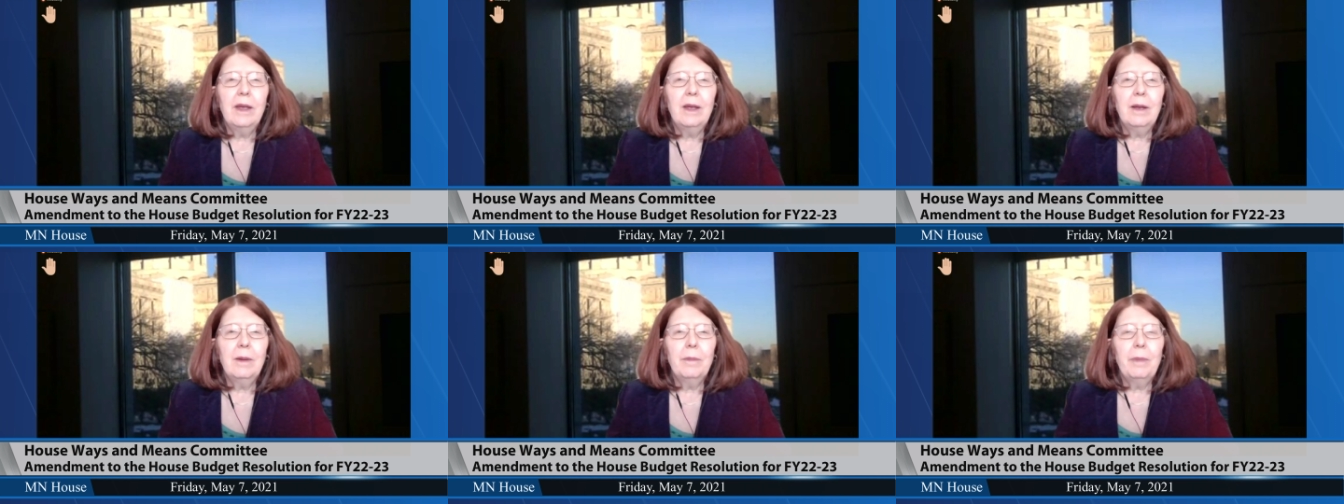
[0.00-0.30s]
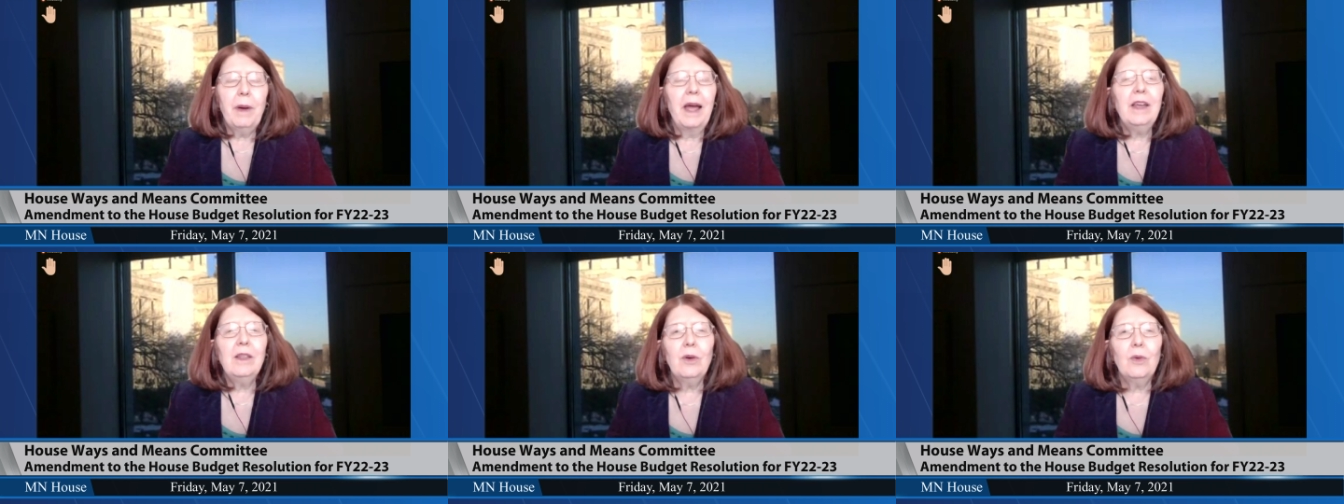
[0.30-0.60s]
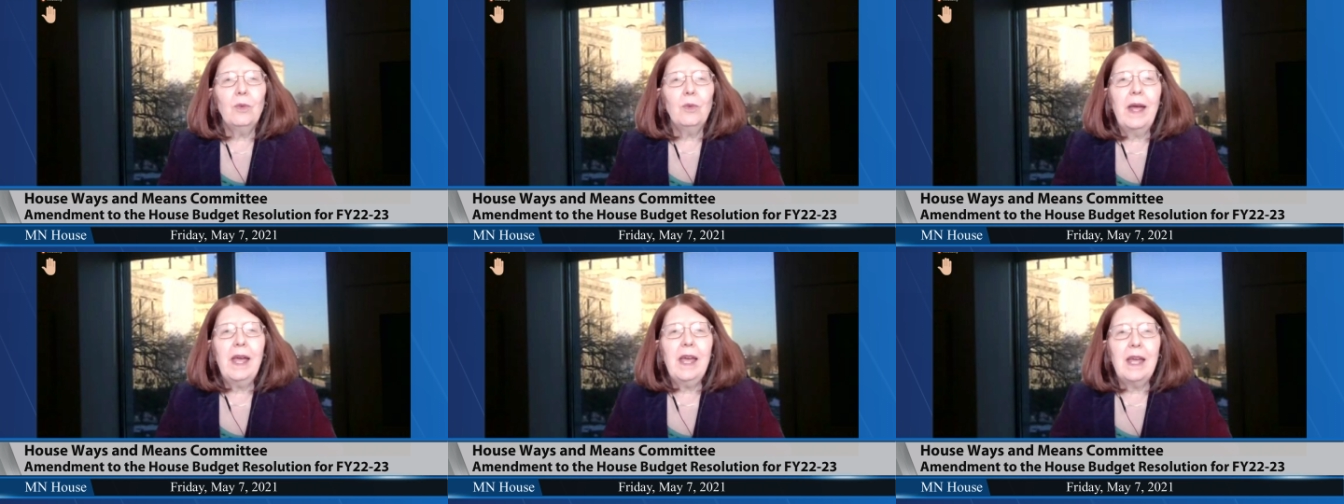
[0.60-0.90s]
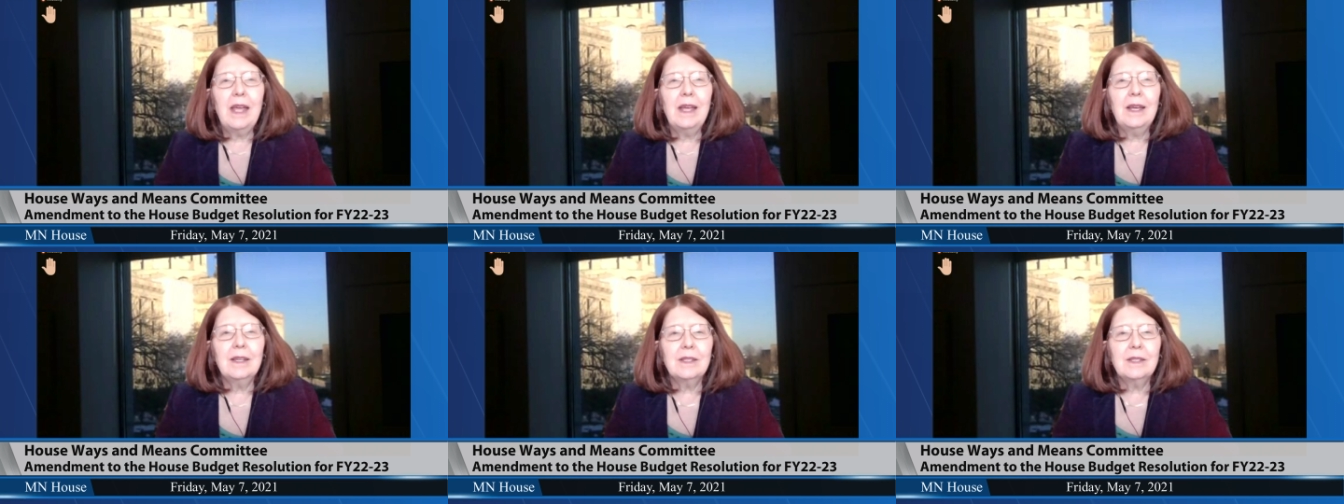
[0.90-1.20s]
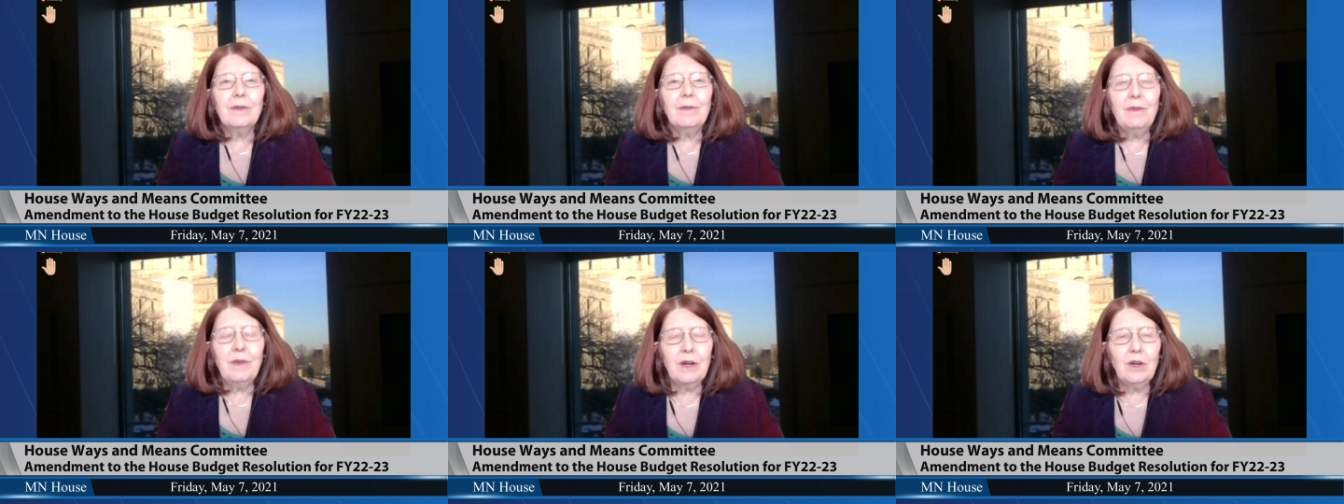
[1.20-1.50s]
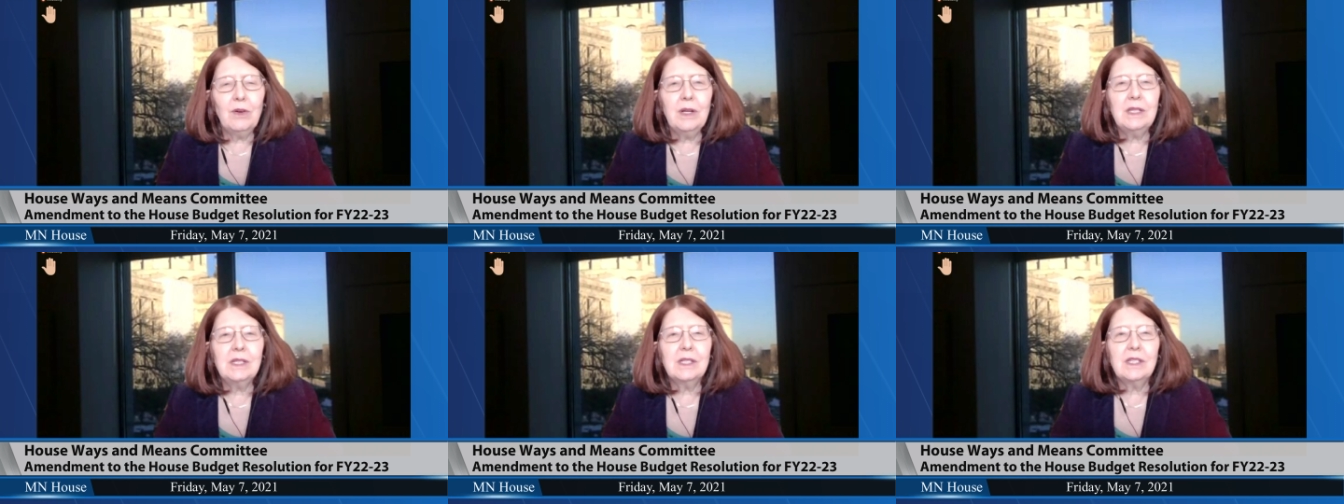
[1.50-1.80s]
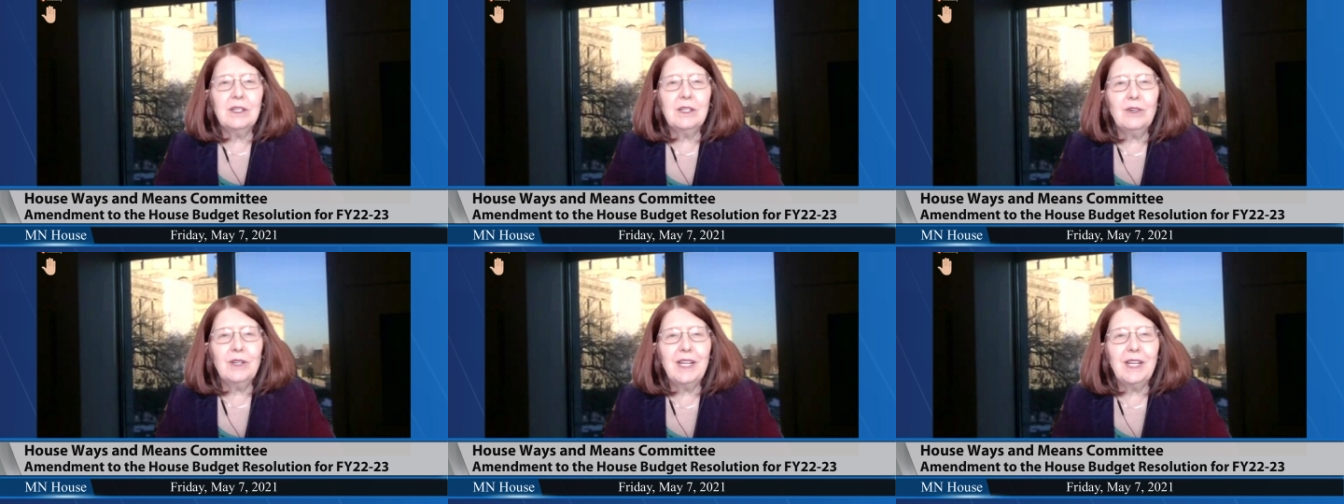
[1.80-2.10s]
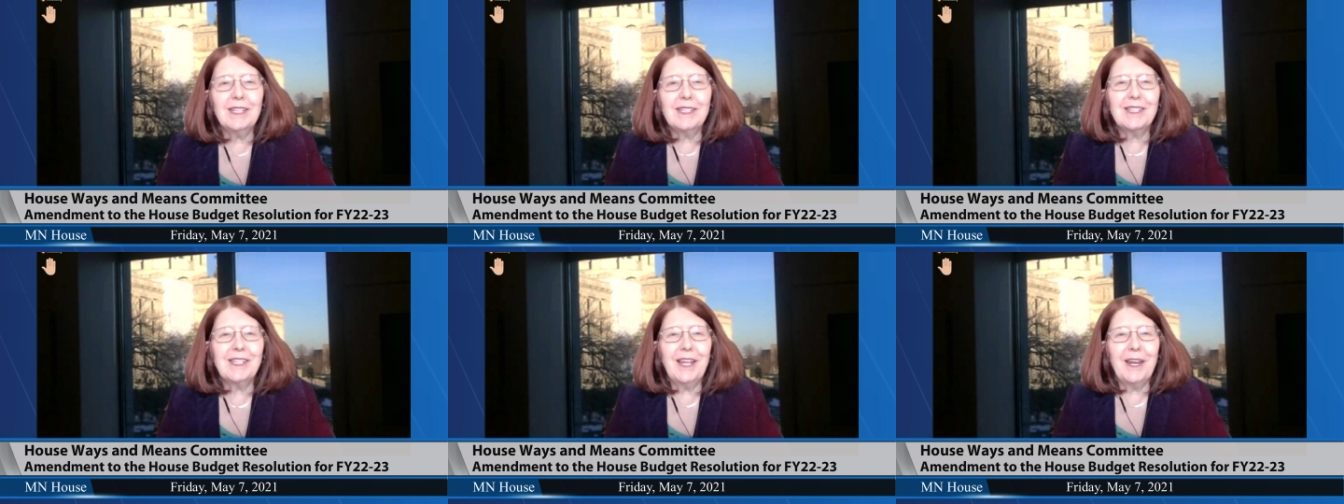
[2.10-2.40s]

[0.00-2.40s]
by the way, is a very serious